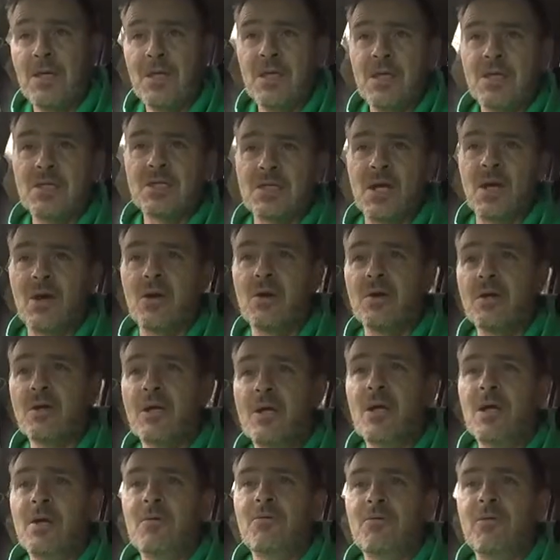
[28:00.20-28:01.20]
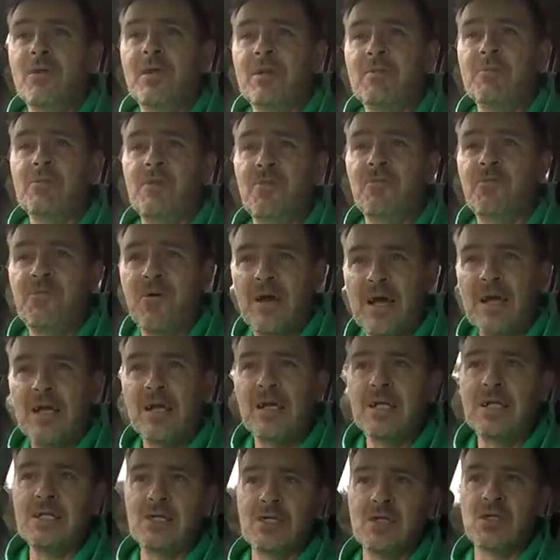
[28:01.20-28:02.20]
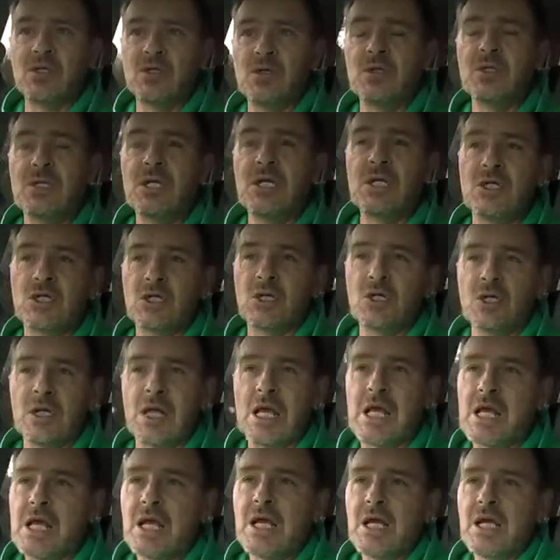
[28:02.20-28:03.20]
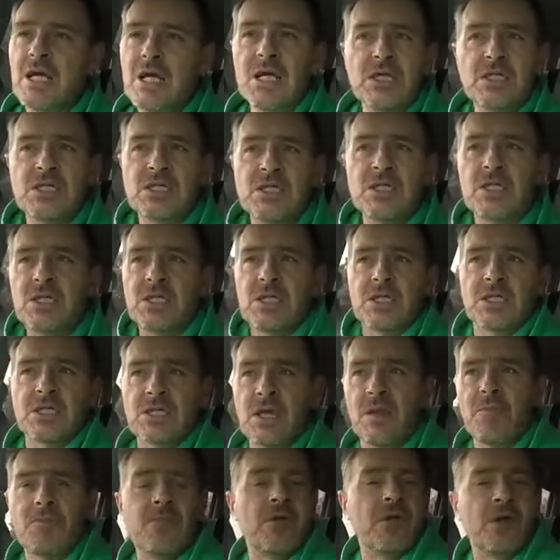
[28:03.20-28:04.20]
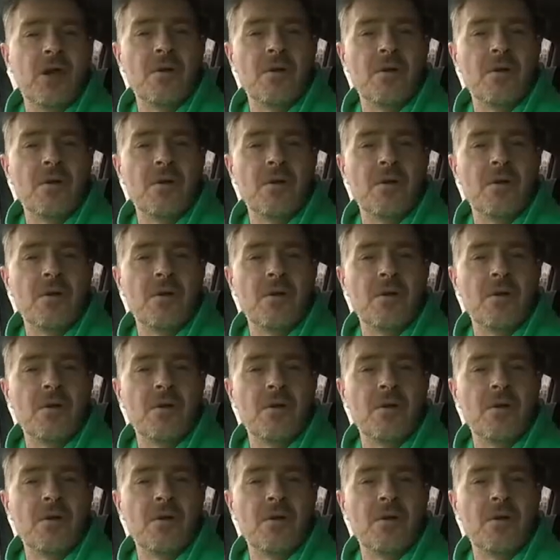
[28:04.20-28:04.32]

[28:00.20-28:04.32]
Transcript: So for them to failing to do their duty isn't just something I'm